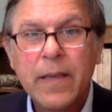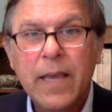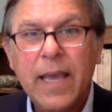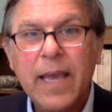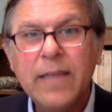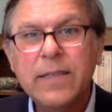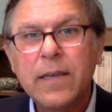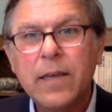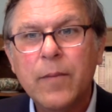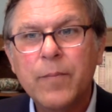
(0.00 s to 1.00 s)
And,
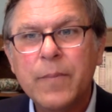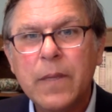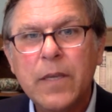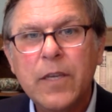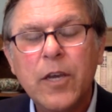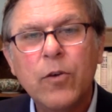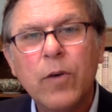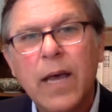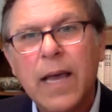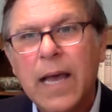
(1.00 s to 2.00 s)
you
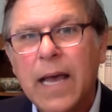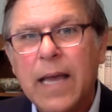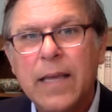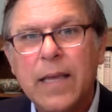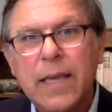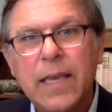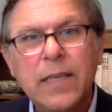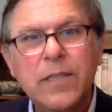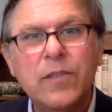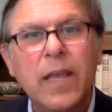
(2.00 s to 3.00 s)
know,
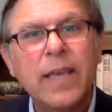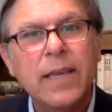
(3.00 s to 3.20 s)
his